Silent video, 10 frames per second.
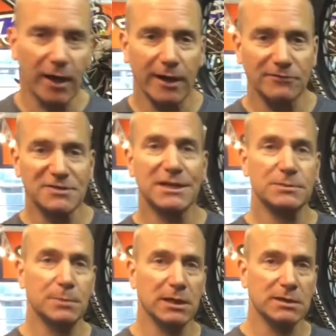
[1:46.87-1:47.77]
5, 6
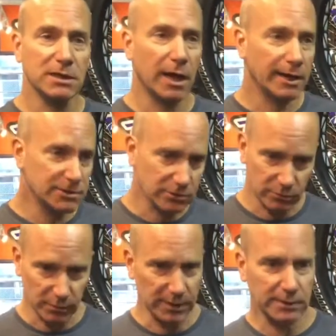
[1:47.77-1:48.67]
PSI, so
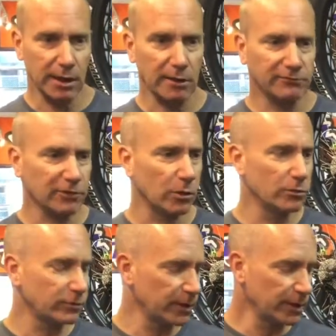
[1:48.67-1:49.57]
that we get that
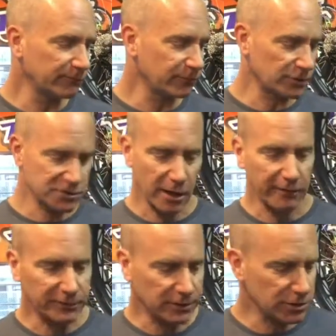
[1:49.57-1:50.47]
float for the
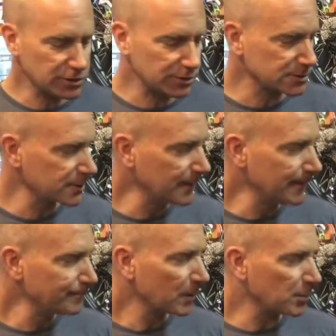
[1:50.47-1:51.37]
soft conditions.
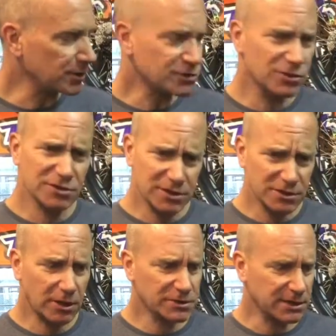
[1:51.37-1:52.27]
But as soon as it
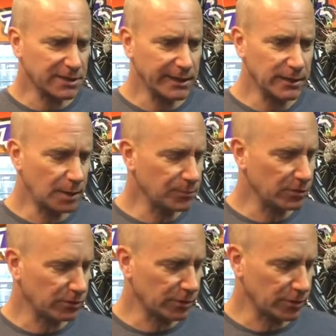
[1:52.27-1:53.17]
starts to tighten up,
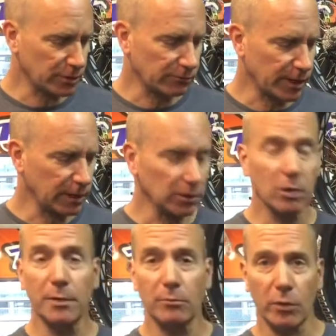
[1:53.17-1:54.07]
you're going to run a
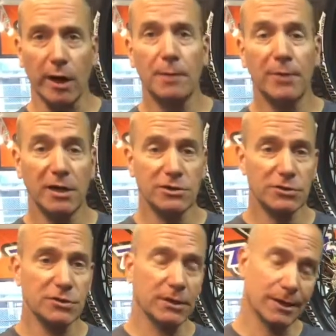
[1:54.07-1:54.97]
little bit more air pressure,
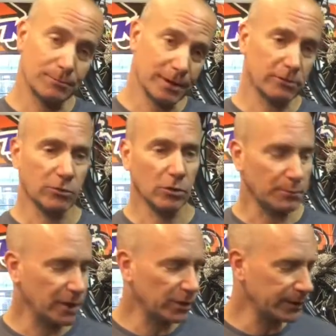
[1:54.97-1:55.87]
so you get better
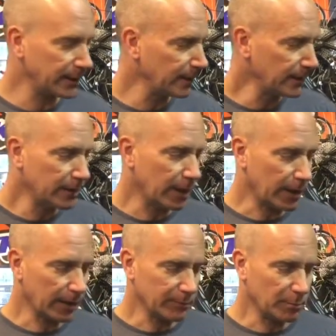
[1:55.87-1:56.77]
rollability.
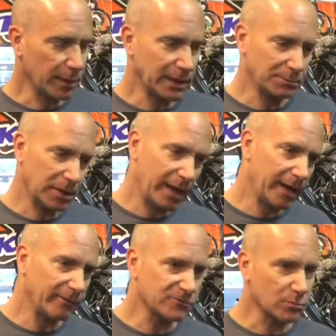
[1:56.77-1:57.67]
The bike
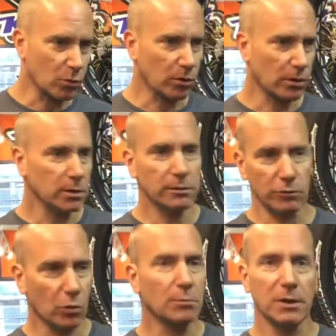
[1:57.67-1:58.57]
behaves more
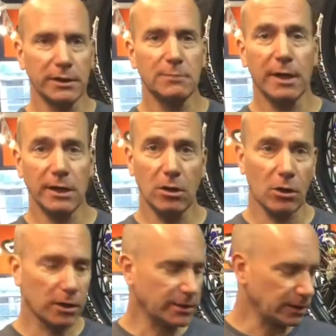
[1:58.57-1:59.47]
normally, you might
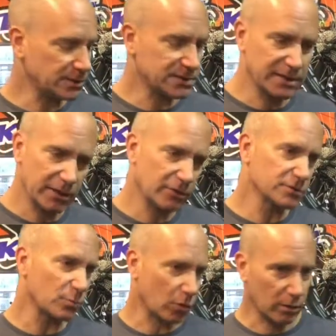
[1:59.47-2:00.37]
call it. It
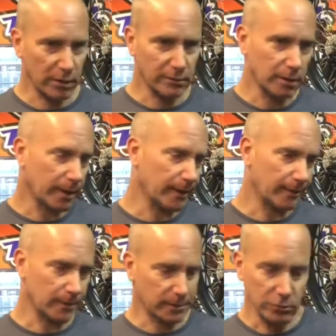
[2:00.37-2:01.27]
steers more
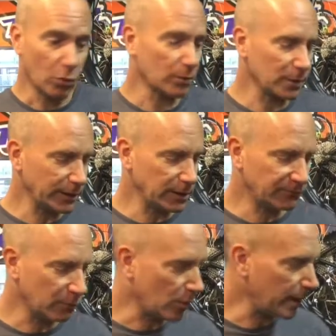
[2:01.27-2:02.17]
normally,
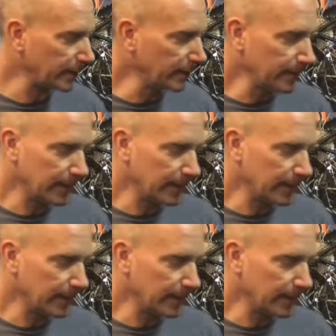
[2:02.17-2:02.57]
if you want.